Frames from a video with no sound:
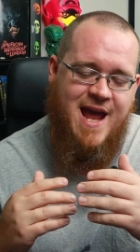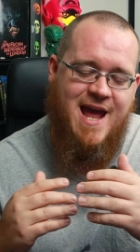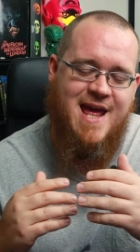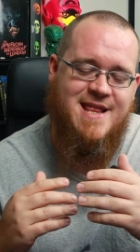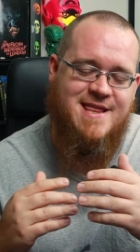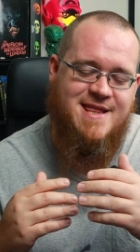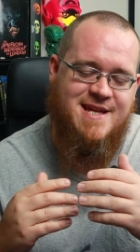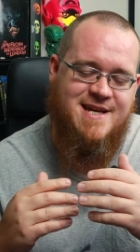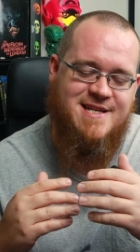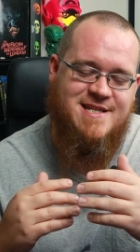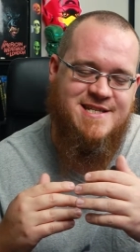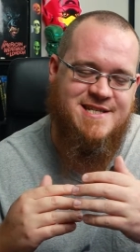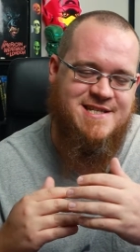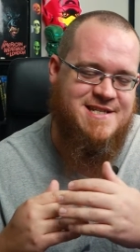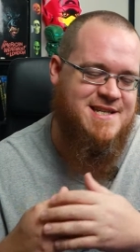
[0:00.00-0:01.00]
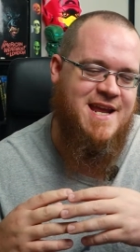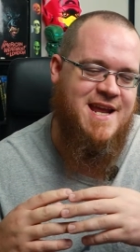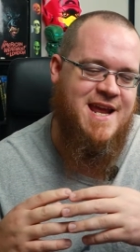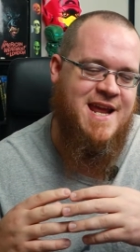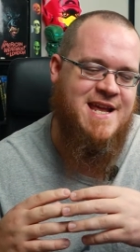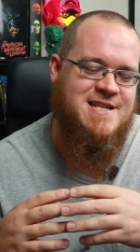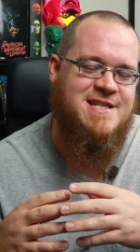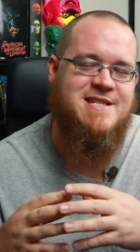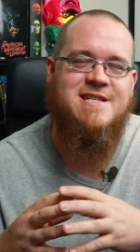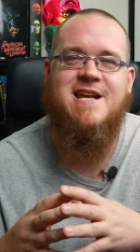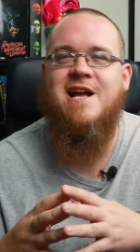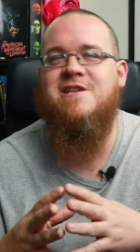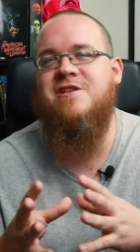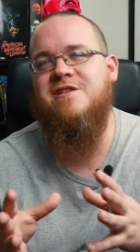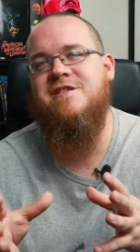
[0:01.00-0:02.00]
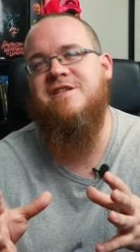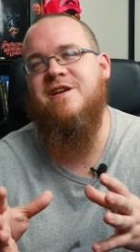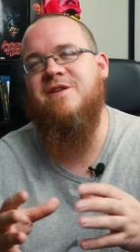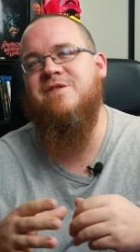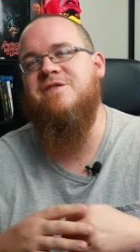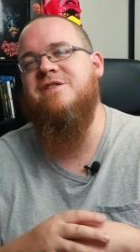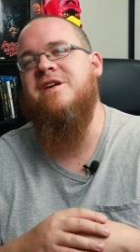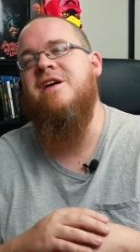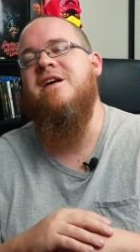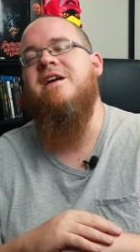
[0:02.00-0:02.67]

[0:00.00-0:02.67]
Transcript: and the just he's such a douche,